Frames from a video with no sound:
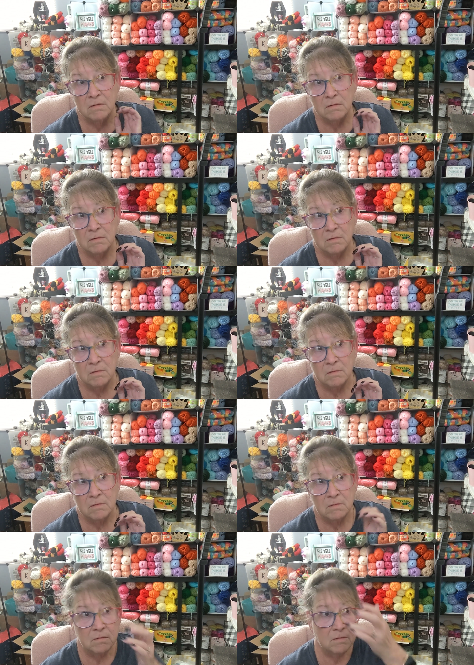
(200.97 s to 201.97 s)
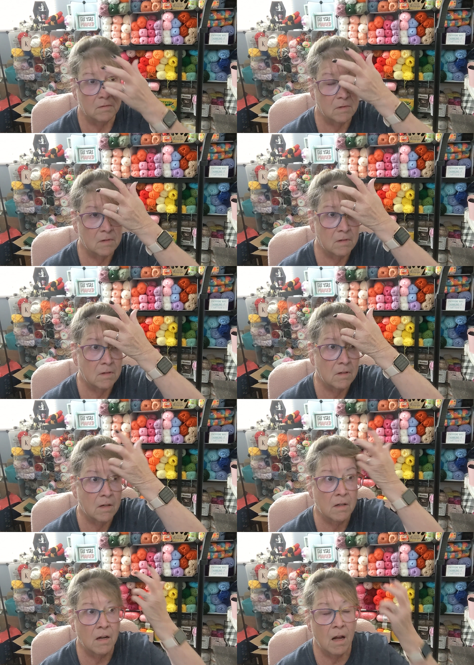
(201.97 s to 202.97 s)

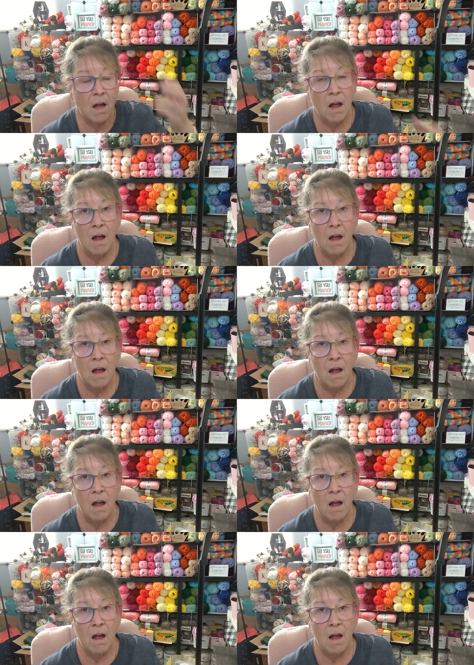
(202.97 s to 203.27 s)
[no speech]